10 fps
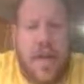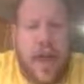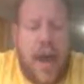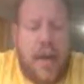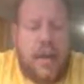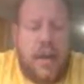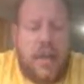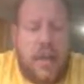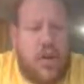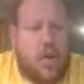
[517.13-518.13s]
And
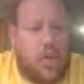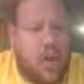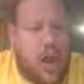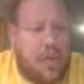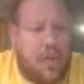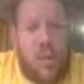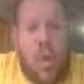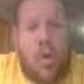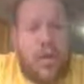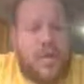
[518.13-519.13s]
it's like, oh crap, a
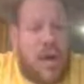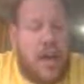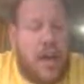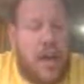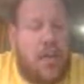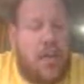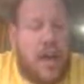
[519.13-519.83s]
war is on now.